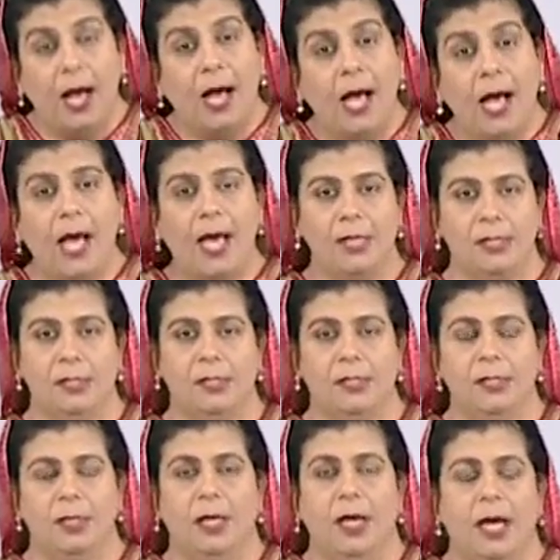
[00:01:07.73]
and
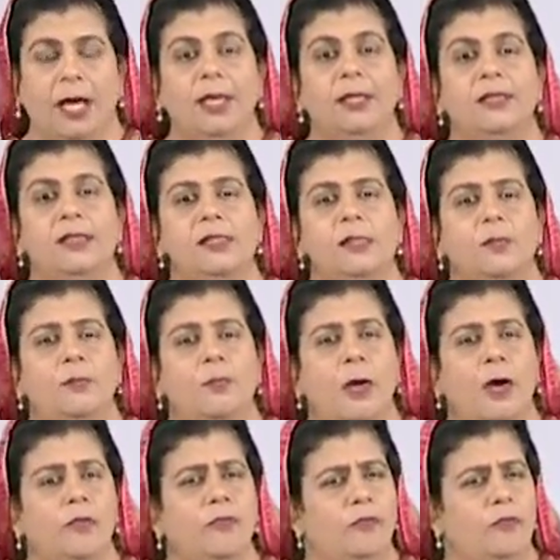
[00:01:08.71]
it is a
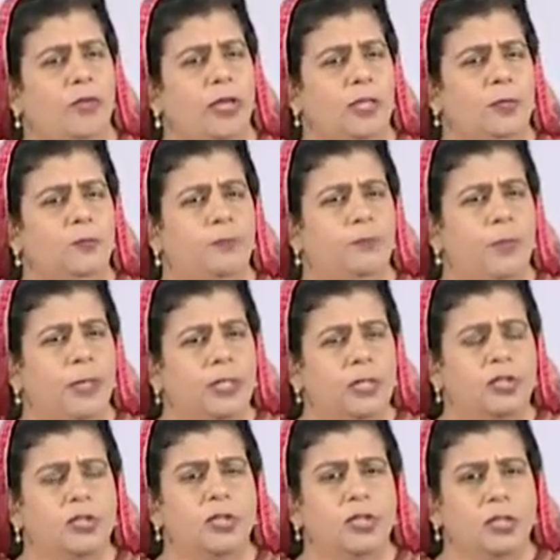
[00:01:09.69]
perfect
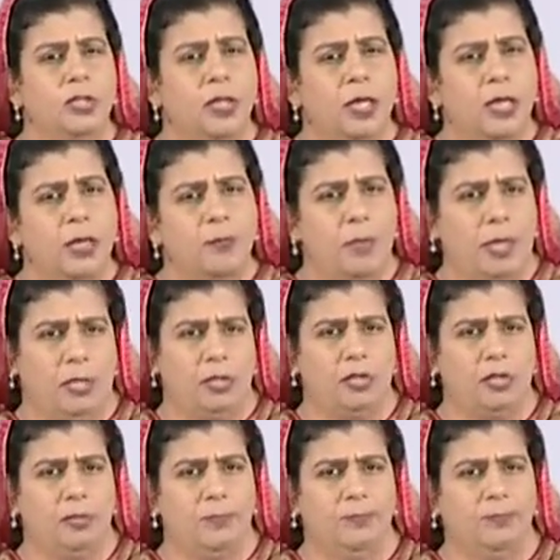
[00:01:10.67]
picture
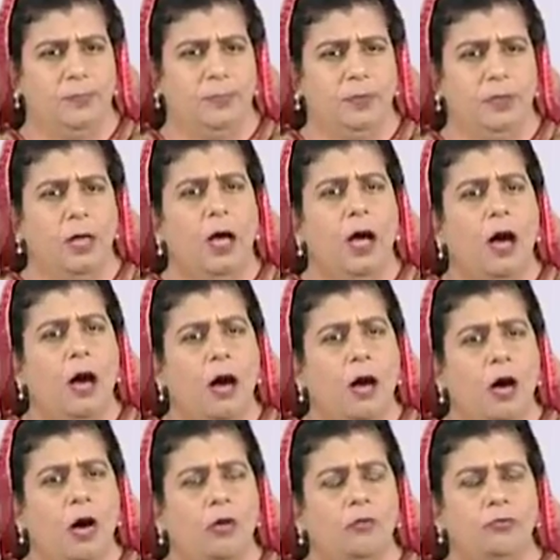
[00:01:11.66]
image
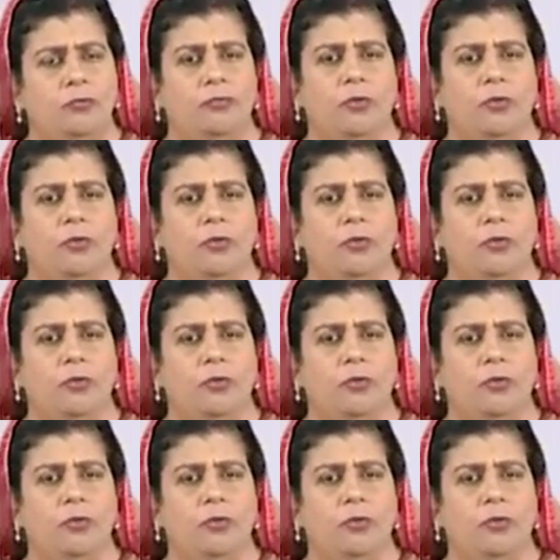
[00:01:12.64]
of